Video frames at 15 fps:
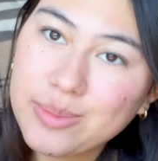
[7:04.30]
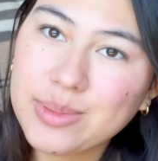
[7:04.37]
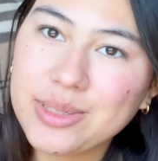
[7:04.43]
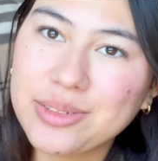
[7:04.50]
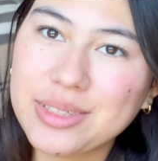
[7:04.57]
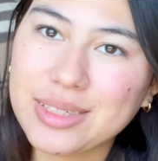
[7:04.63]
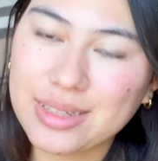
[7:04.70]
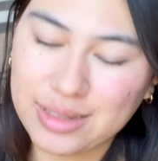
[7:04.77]
be
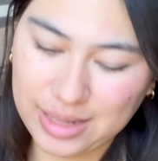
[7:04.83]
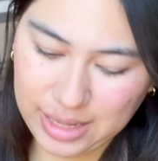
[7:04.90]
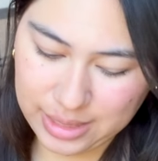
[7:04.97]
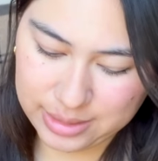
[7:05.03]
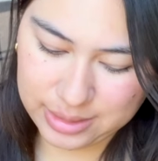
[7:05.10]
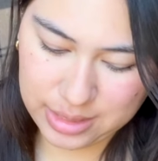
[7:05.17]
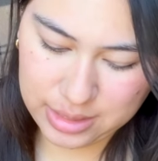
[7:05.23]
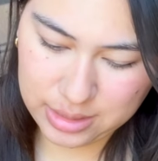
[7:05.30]
going to
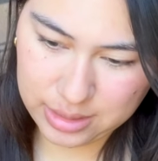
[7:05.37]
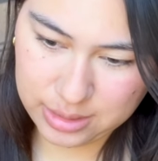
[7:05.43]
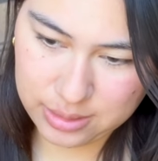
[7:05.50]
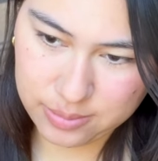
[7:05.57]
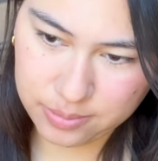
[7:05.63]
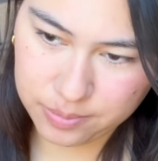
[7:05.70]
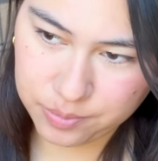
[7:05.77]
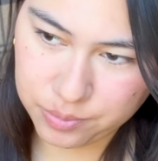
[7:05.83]
class. And
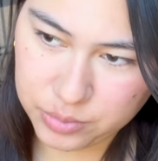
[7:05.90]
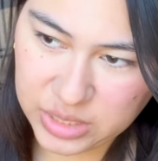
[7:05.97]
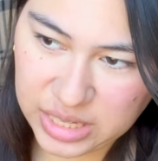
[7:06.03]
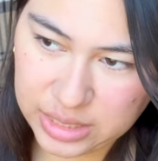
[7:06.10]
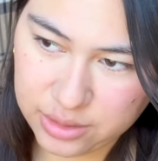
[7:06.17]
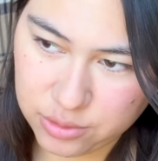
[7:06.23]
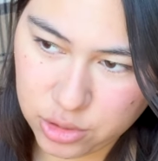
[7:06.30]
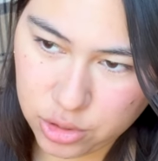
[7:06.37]
then I
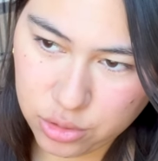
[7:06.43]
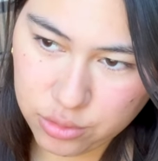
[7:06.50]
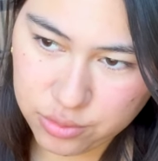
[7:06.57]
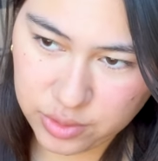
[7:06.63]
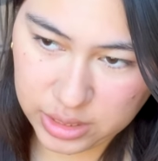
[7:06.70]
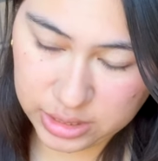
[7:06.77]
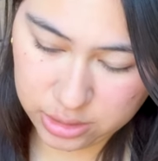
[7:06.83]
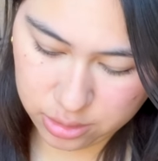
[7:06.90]
have two
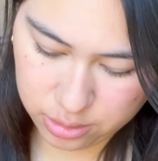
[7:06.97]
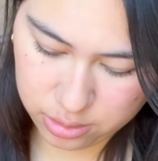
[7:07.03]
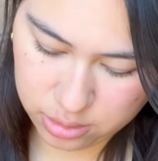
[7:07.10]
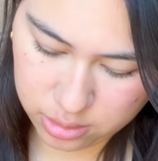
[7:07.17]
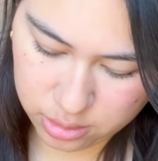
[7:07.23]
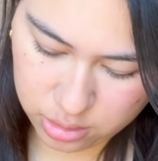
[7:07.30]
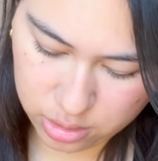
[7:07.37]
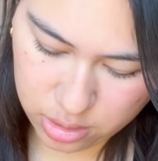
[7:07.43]
finals
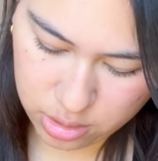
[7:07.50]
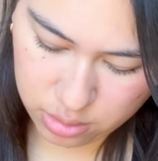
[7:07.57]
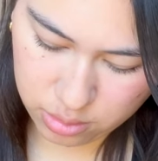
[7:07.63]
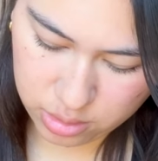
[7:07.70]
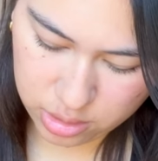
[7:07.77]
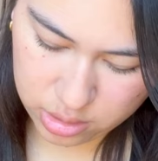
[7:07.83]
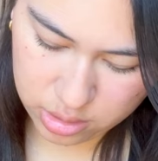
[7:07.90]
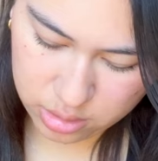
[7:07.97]
due
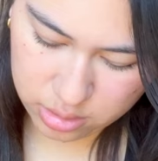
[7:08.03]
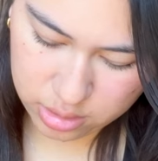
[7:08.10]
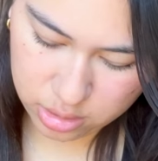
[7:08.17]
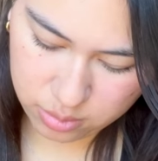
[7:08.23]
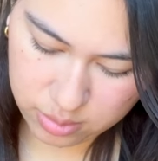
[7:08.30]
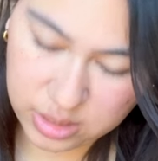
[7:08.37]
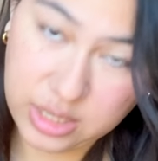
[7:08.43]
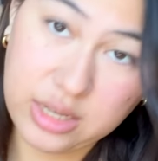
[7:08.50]
on the
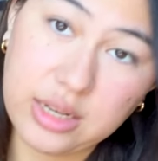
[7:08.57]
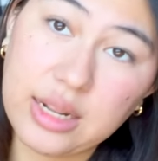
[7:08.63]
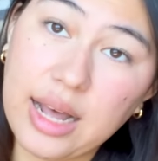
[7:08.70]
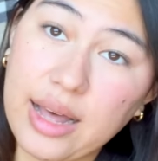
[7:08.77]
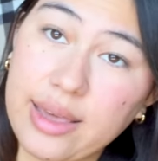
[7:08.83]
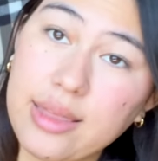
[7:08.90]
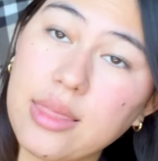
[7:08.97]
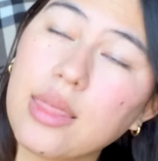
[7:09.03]

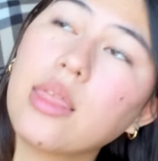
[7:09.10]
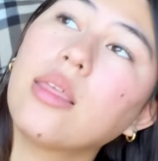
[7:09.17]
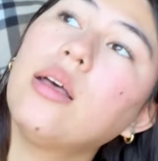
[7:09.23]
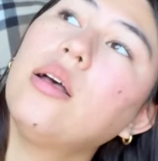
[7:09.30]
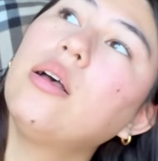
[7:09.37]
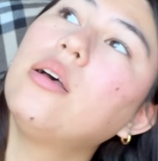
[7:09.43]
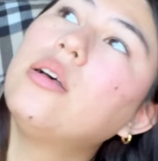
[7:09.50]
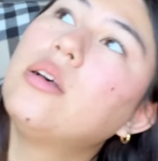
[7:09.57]
29th.
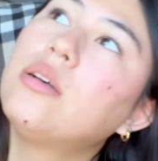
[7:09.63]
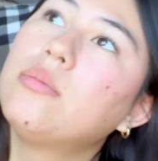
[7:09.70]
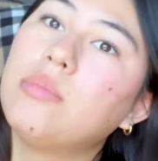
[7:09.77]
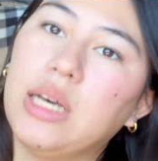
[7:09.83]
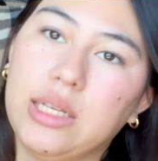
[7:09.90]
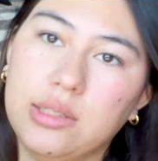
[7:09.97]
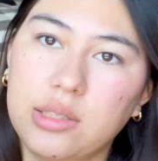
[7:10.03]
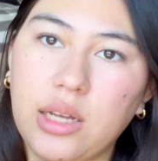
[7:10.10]
My
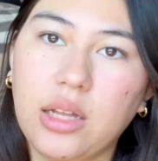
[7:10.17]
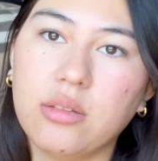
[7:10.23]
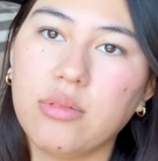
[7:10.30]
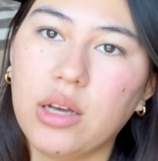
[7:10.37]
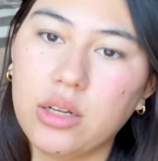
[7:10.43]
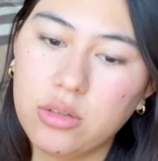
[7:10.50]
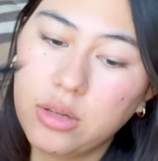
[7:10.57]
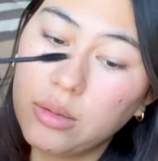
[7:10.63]
stats
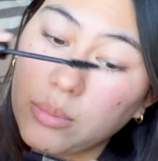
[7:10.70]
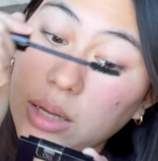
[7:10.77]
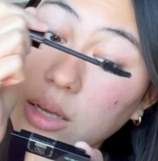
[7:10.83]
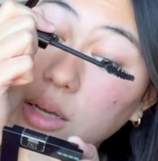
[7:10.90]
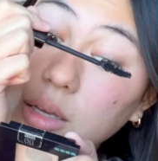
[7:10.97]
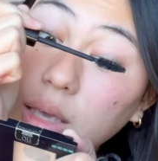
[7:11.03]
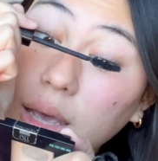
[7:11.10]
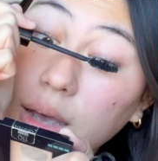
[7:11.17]
final and my
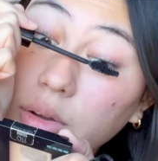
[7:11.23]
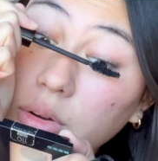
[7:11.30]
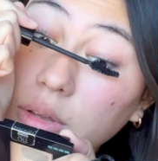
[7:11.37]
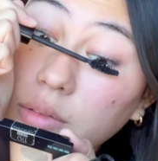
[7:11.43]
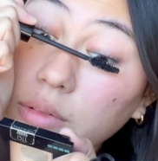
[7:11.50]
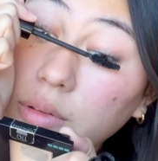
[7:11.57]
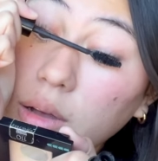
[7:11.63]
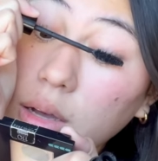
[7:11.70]
accounting
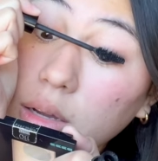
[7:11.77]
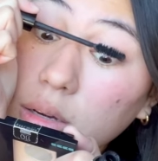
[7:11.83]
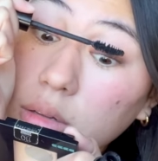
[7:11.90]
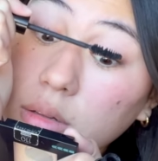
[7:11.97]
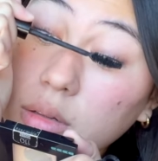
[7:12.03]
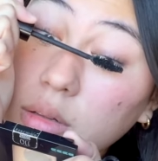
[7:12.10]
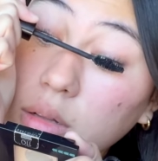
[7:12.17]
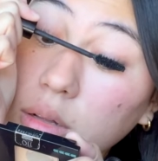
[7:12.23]

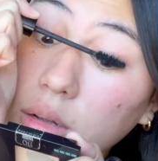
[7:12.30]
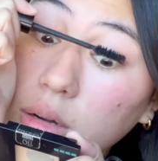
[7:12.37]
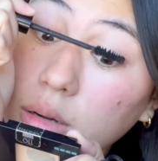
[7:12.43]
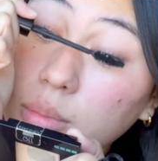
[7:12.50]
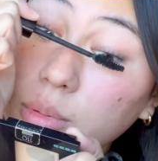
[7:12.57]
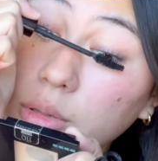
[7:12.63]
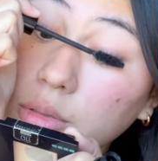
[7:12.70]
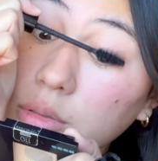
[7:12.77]
final are
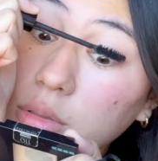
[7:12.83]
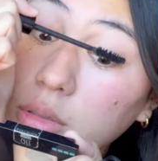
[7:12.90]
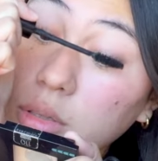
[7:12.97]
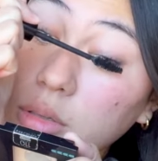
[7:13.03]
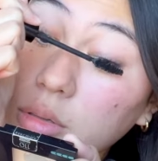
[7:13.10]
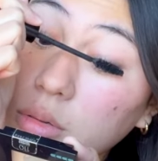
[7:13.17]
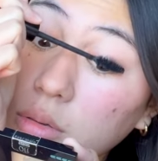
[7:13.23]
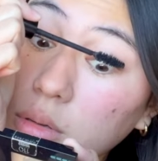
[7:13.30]
both
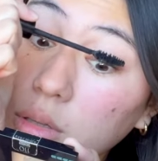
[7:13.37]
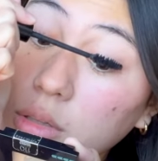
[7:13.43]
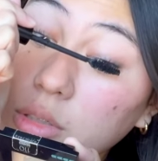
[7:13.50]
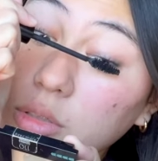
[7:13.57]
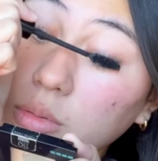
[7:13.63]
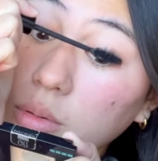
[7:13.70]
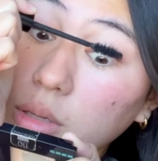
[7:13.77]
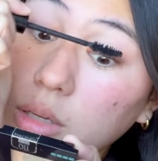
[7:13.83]
due on
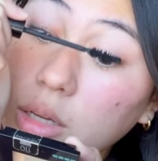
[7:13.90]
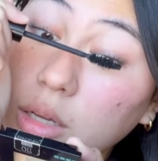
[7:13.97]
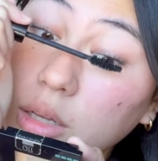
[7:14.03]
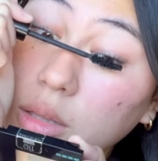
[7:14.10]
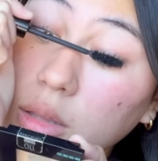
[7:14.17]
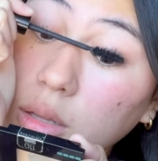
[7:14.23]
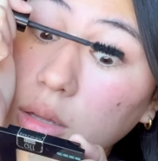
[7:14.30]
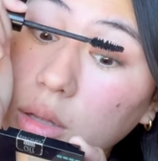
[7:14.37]
the
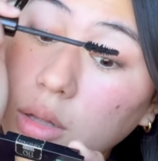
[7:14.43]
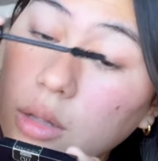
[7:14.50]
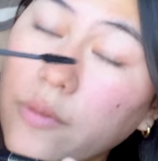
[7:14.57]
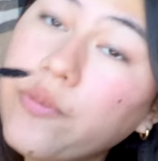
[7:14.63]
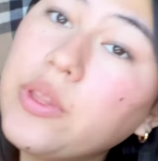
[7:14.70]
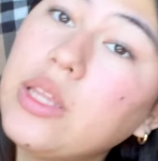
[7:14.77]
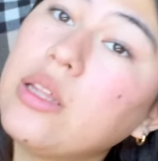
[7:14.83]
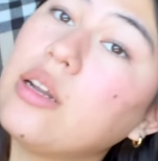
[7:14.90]
29th.
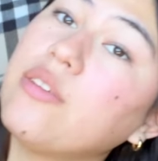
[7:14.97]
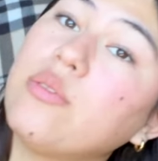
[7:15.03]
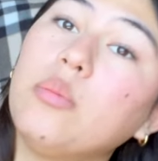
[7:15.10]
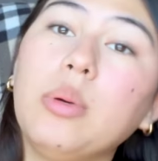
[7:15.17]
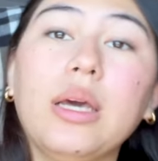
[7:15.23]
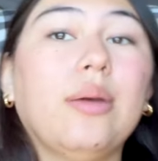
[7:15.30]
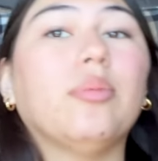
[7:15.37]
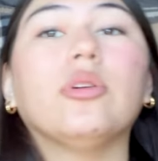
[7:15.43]
And then I have a
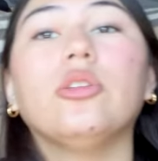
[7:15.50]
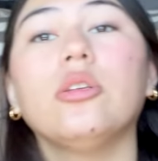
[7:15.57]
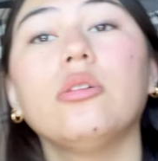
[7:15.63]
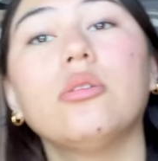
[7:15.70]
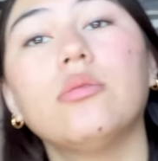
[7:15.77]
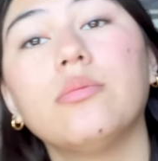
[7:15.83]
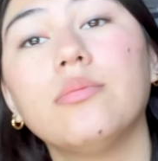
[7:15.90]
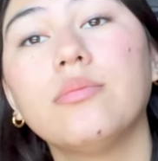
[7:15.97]
paper
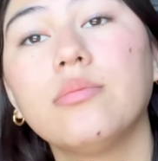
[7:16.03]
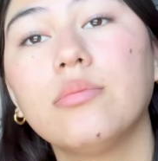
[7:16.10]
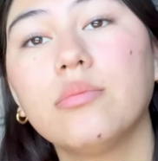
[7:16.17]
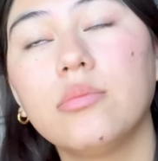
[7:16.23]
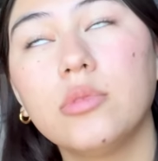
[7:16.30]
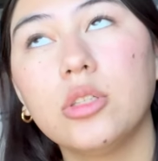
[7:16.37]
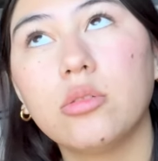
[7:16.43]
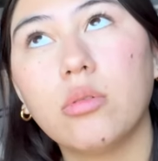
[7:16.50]
due
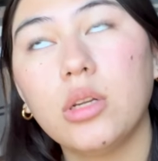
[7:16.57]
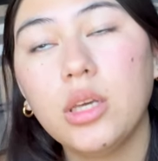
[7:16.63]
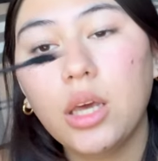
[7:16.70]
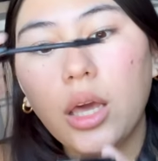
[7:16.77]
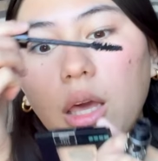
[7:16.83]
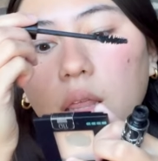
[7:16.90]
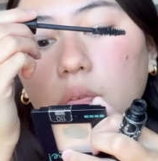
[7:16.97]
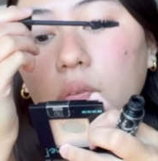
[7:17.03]
the
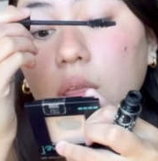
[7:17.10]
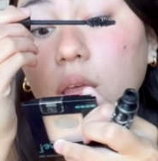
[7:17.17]
28th.